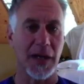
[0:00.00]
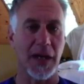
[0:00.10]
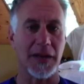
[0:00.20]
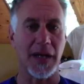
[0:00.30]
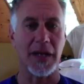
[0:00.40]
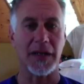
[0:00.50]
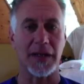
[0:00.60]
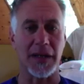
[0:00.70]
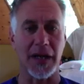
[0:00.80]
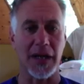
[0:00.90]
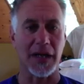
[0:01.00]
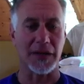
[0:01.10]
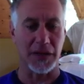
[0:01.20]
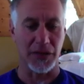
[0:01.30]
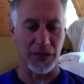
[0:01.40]
And then at the
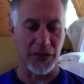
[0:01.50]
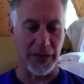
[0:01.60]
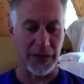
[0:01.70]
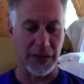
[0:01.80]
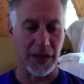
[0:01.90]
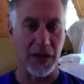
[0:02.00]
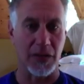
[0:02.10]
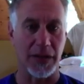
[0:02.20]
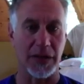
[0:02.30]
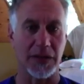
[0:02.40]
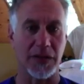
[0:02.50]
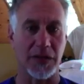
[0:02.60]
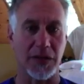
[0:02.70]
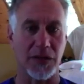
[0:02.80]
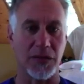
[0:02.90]
end, you're going to go
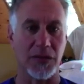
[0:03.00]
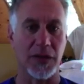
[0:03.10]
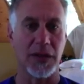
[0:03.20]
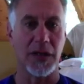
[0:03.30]
into